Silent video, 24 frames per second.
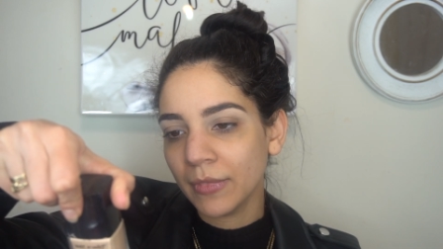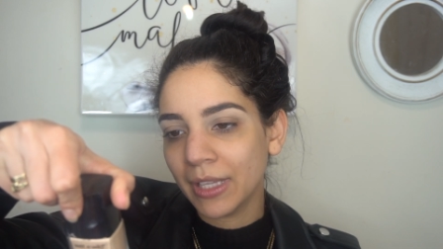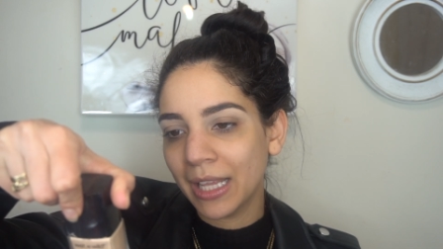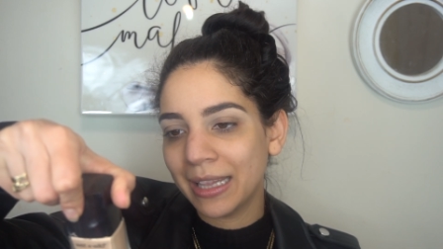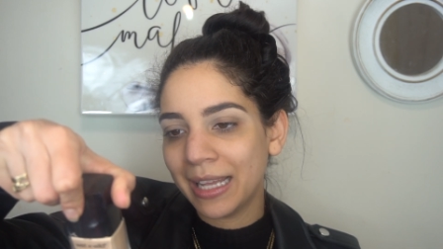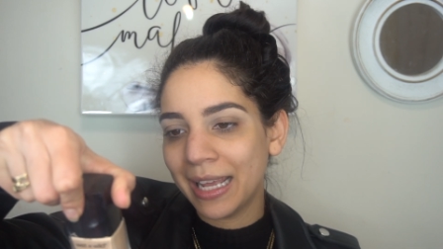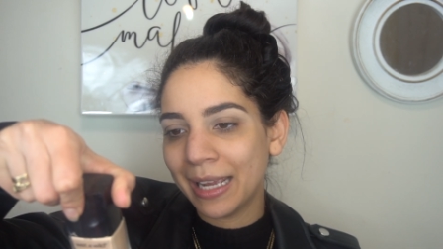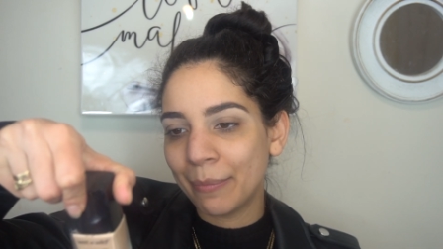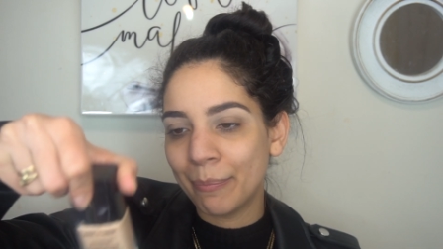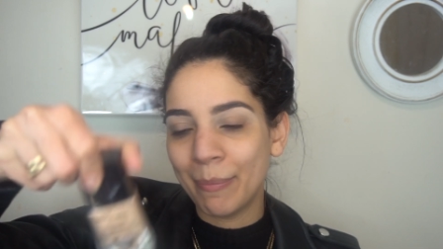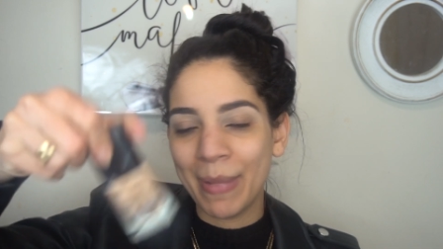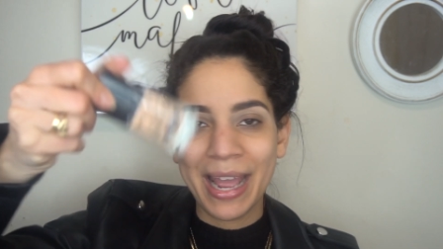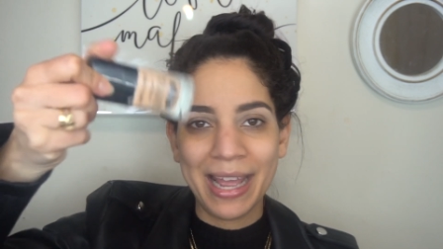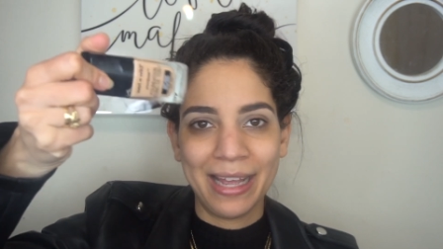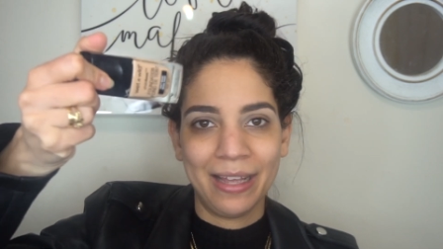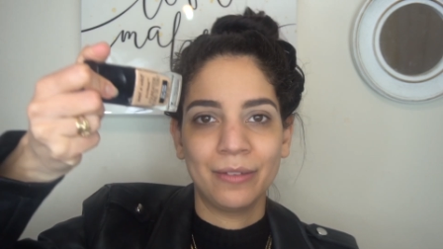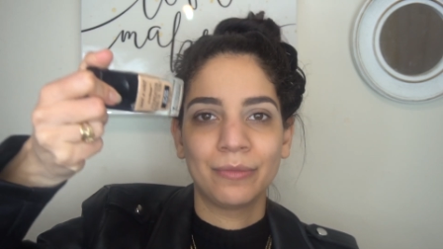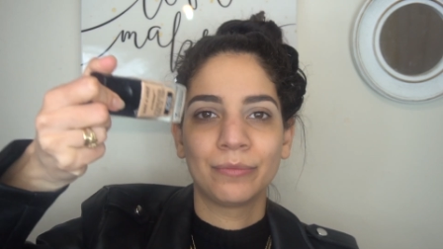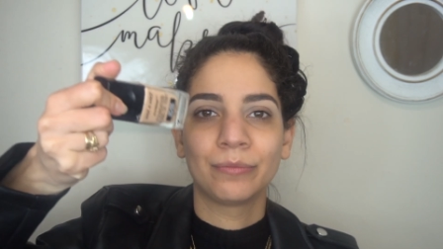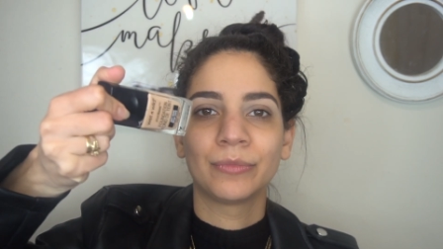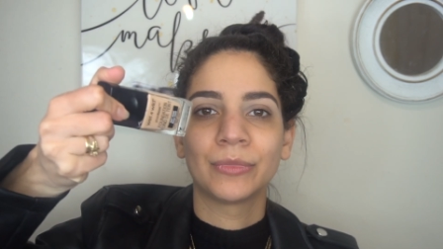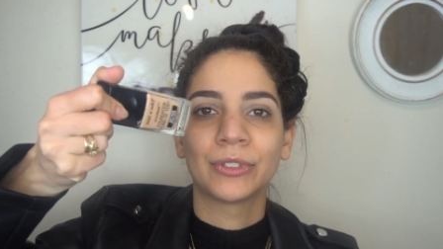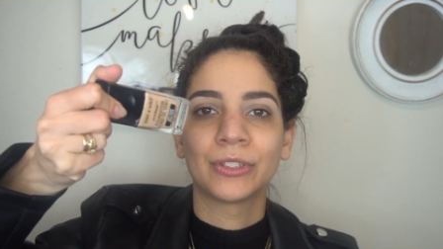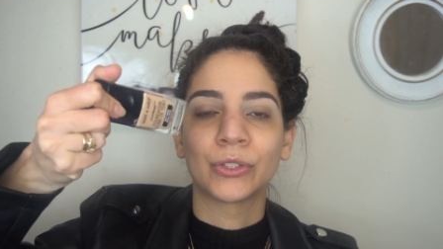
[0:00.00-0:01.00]
like matte,
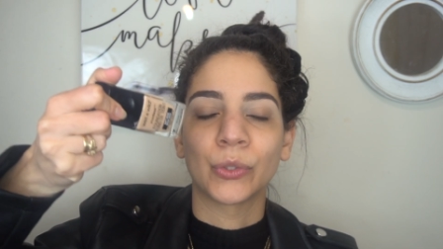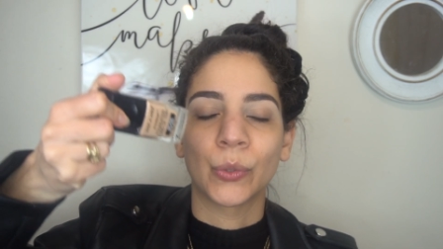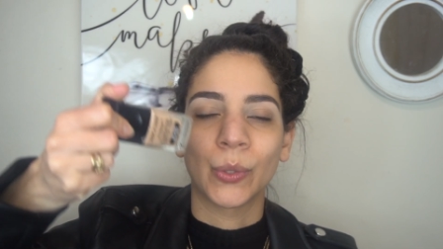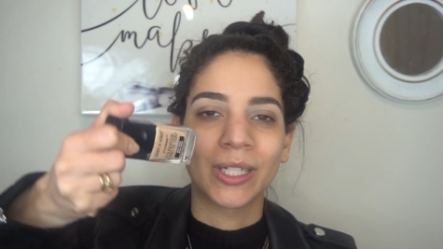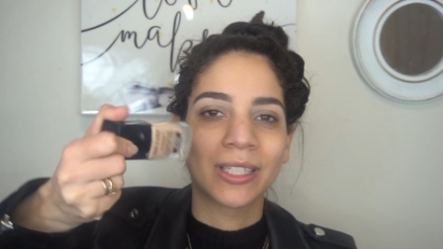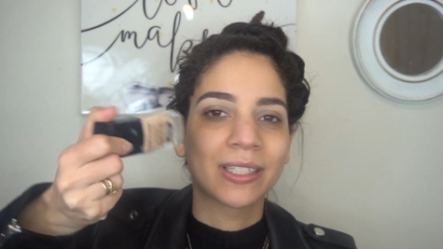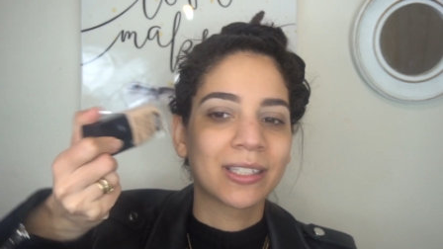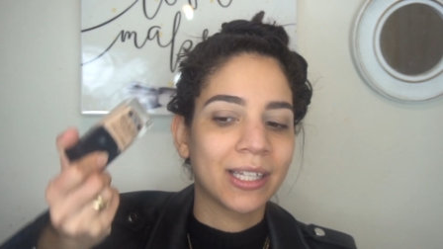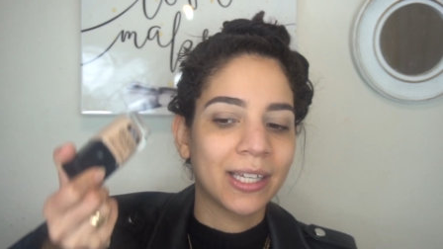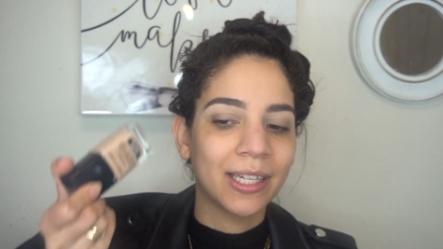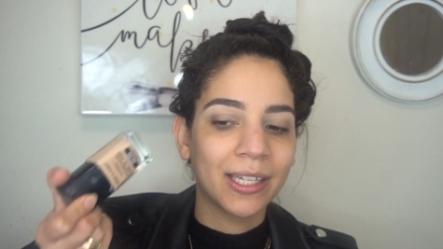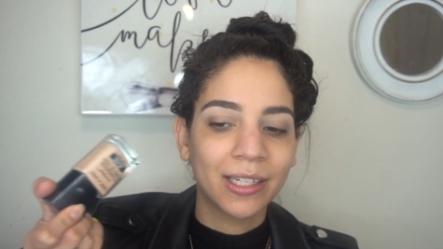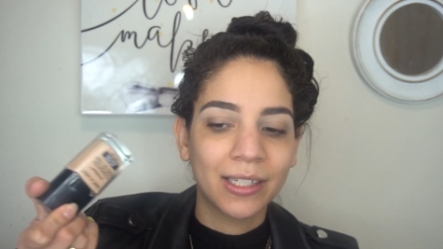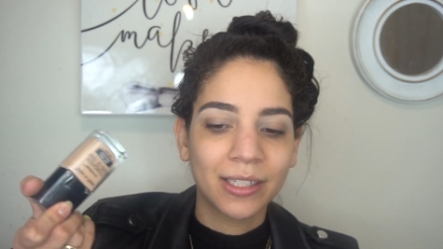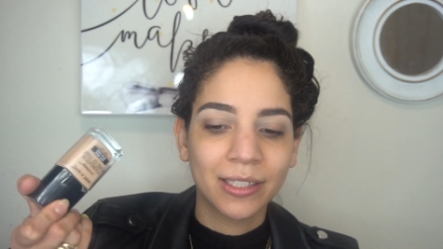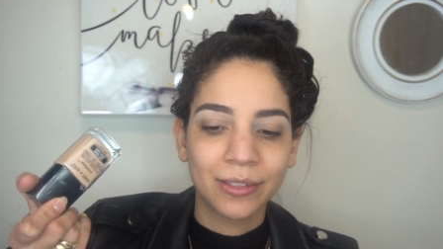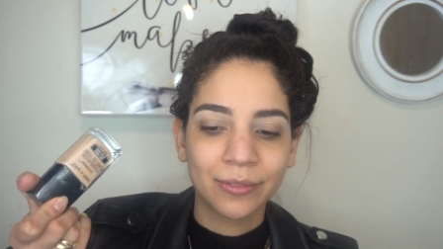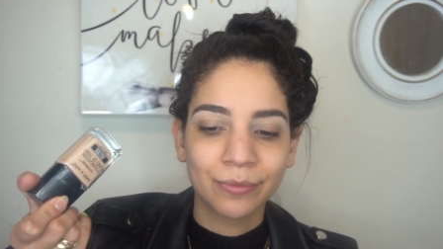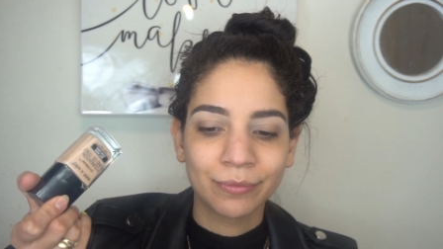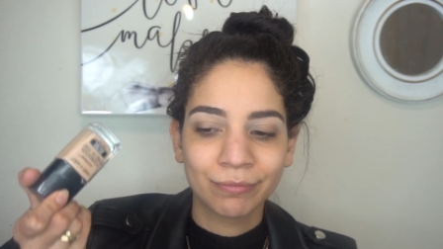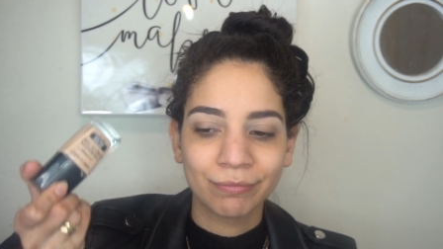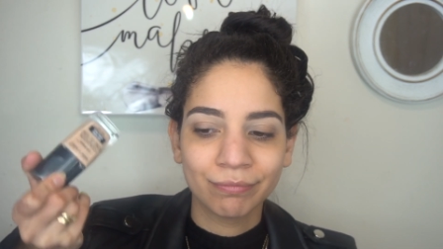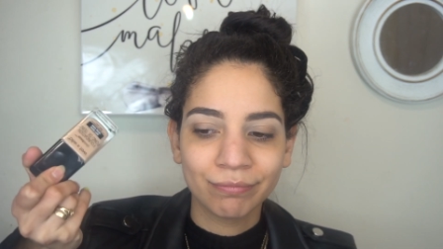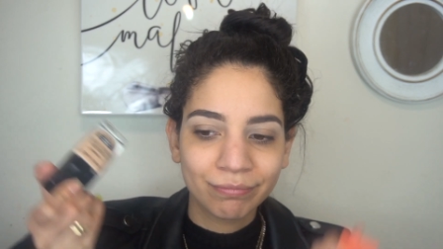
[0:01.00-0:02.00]
so it's like
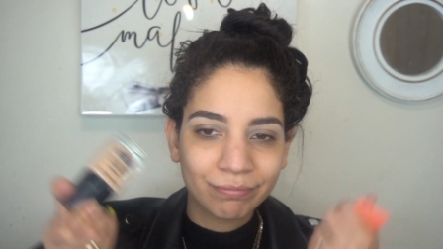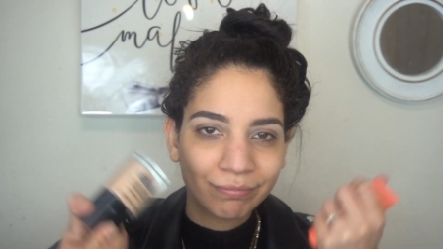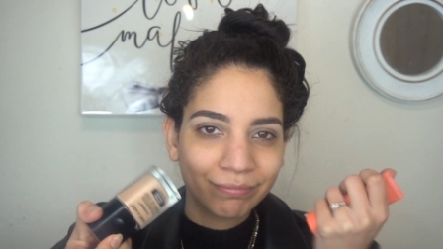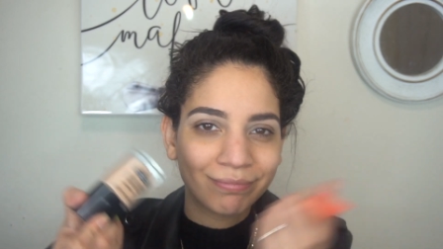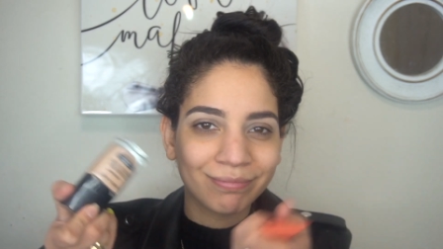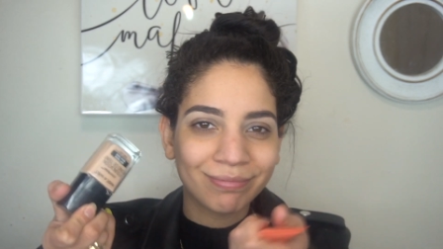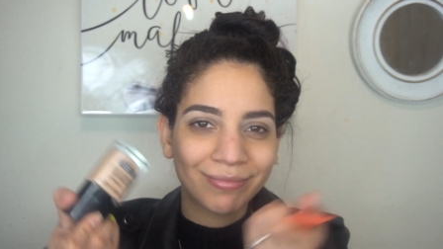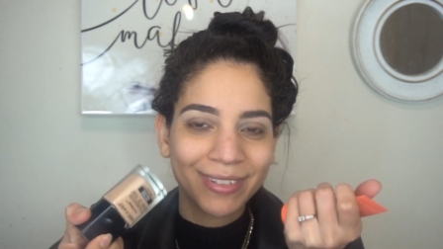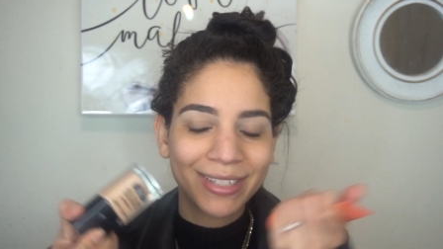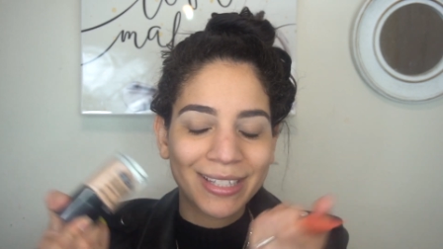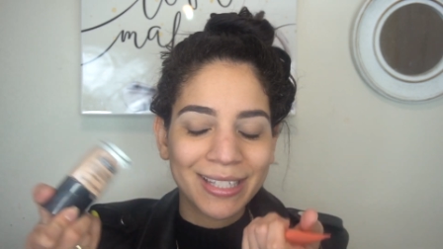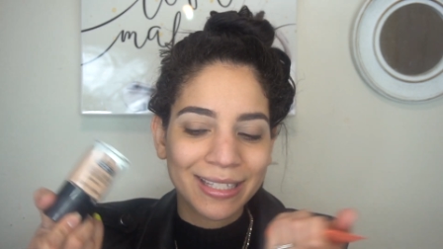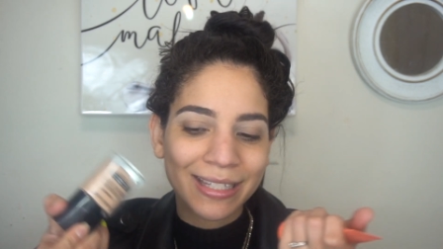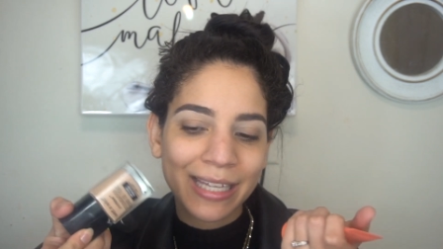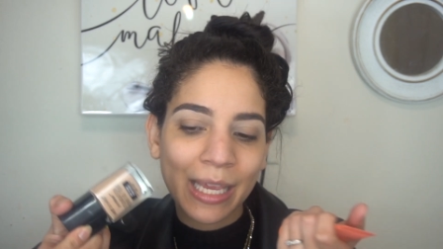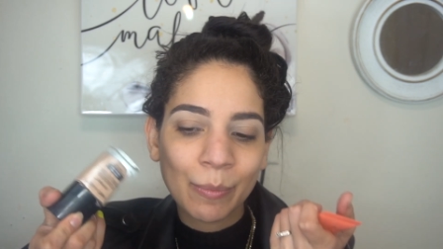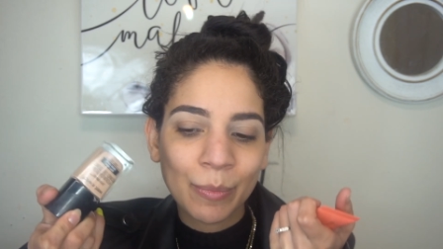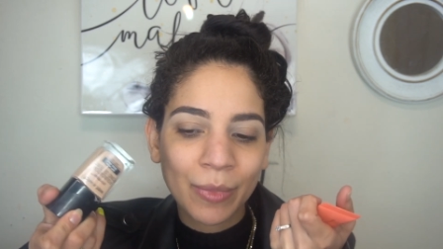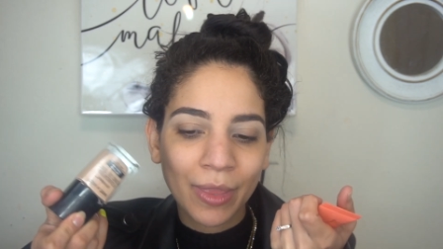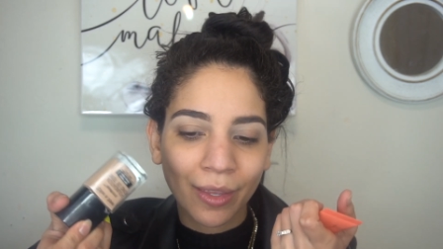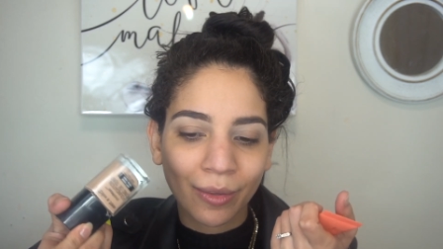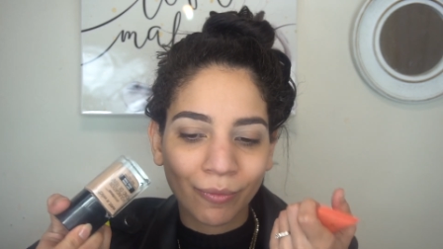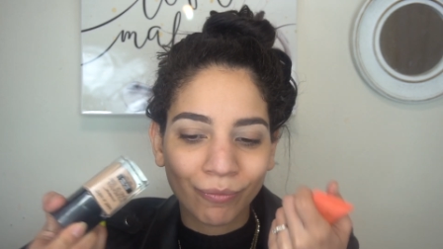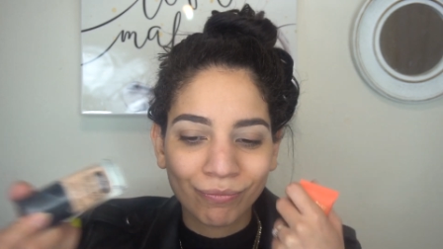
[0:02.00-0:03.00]
it's the
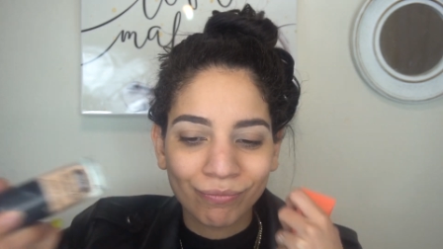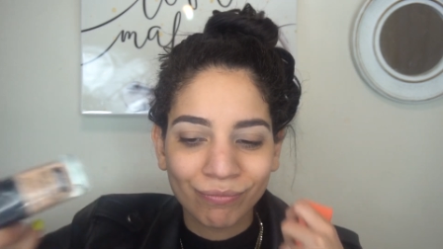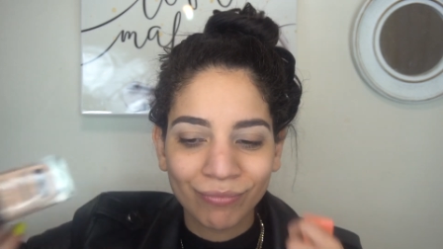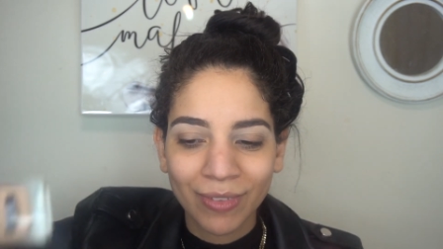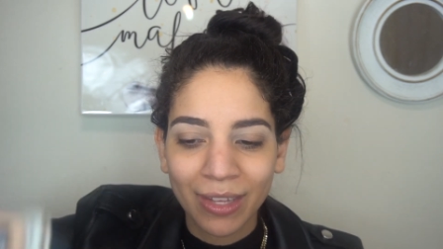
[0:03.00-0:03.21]
same thing.